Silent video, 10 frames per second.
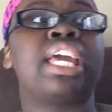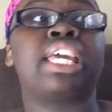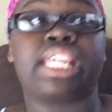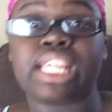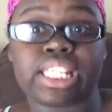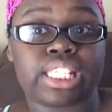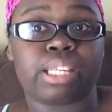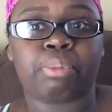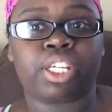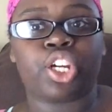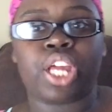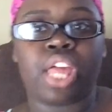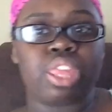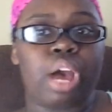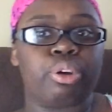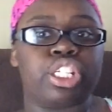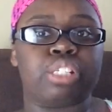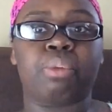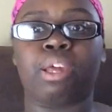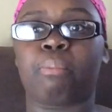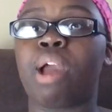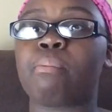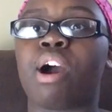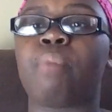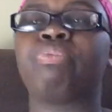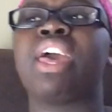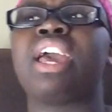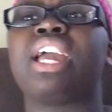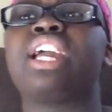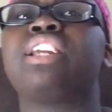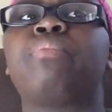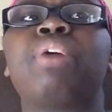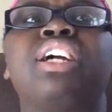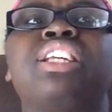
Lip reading: He disappeared, and now it's just me and my mom. And I'm not